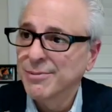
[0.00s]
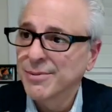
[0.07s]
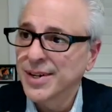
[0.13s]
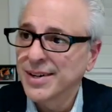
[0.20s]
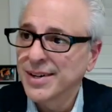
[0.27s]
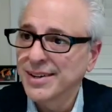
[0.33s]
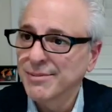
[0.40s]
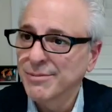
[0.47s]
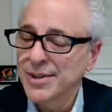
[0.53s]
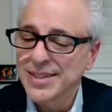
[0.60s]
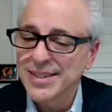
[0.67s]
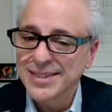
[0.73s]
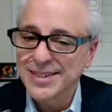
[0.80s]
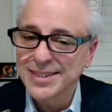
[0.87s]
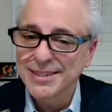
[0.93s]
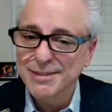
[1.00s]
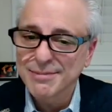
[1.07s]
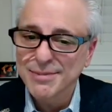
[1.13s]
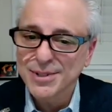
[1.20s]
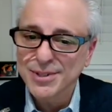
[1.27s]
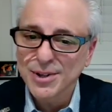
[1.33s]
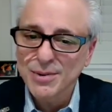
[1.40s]
when the
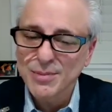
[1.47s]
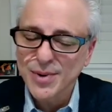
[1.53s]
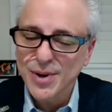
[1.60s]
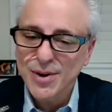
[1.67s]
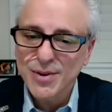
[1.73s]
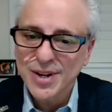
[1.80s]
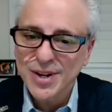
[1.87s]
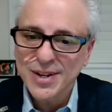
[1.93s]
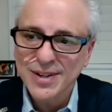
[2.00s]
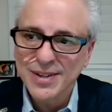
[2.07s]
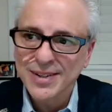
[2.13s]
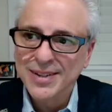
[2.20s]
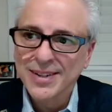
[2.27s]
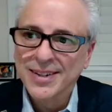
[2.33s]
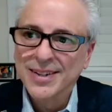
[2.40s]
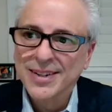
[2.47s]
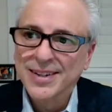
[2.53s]
system is so broken,